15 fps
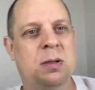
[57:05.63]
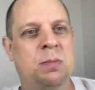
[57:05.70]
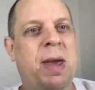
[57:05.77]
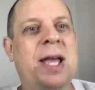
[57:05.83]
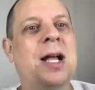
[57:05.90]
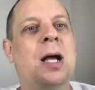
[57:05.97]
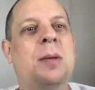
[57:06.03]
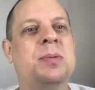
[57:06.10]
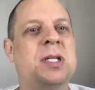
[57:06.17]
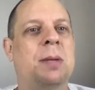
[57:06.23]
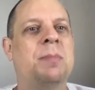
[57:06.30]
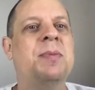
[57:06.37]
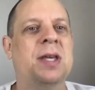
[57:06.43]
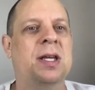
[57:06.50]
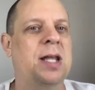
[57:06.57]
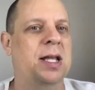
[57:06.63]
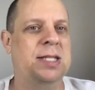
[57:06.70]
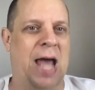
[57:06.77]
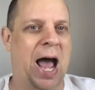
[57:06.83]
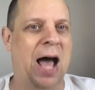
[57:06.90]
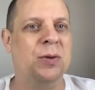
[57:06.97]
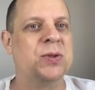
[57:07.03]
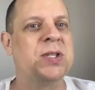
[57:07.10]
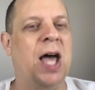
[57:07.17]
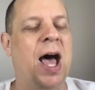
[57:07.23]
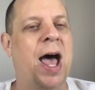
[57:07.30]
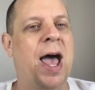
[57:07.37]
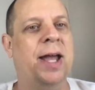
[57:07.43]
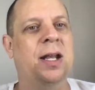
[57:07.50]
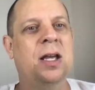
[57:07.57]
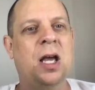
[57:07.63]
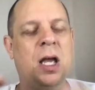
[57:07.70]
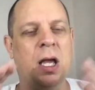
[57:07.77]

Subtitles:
make up something that's outside,